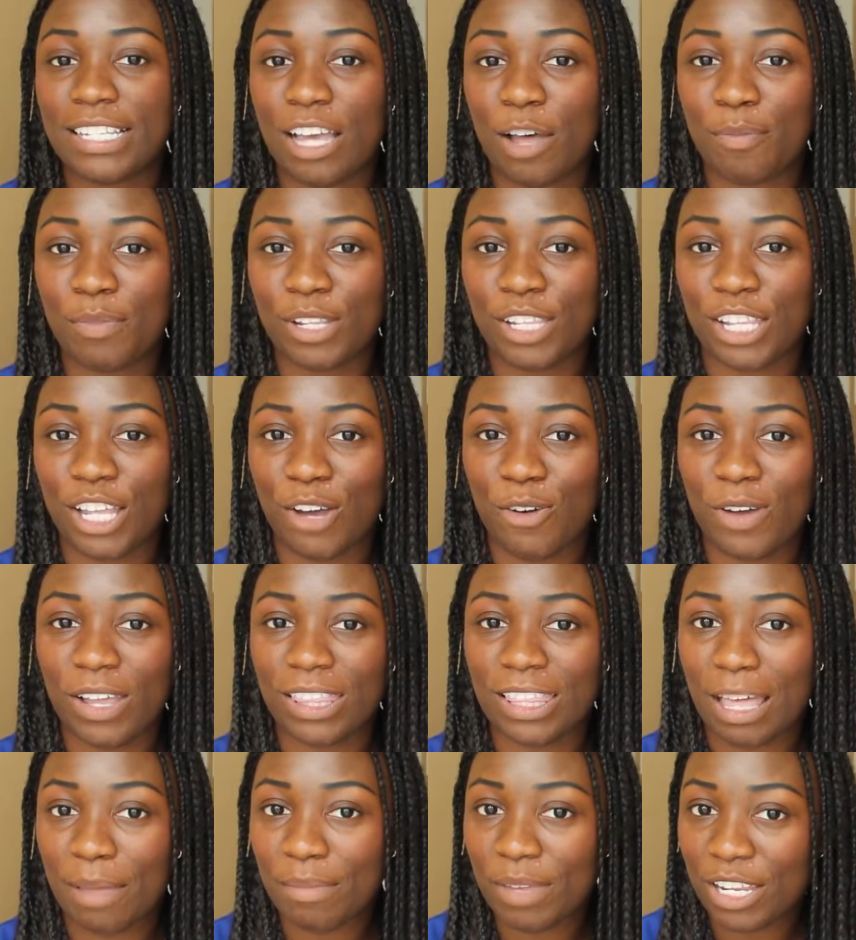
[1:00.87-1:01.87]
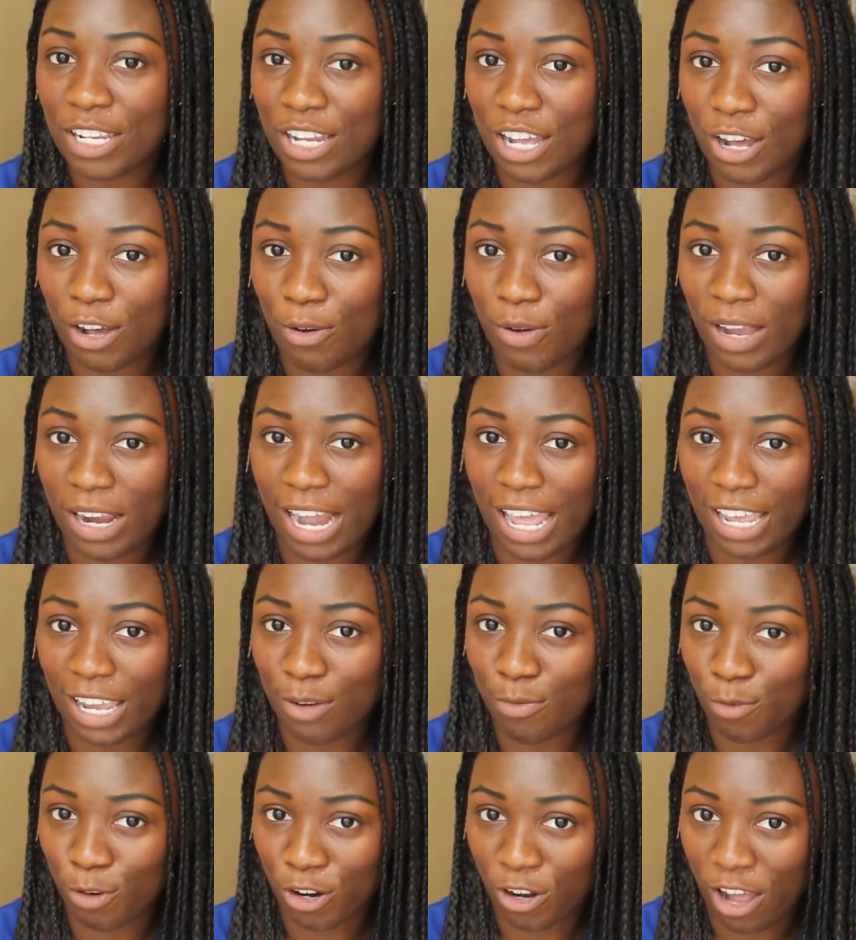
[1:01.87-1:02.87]
down below and let me know and I
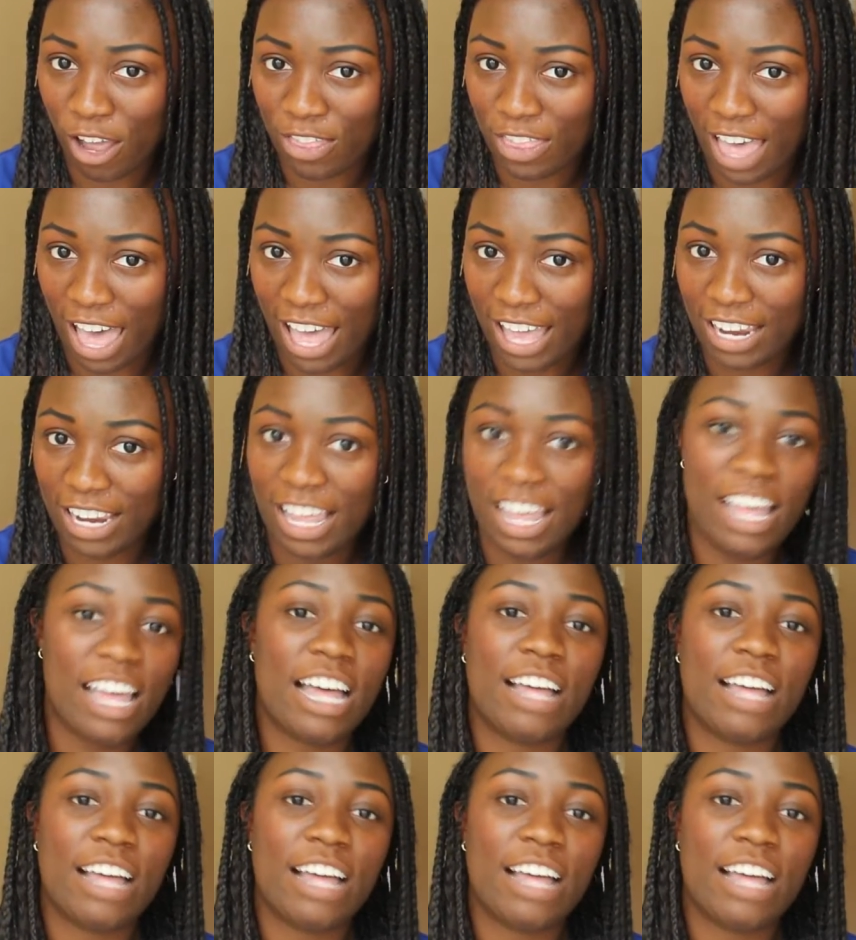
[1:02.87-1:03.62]
can work on that.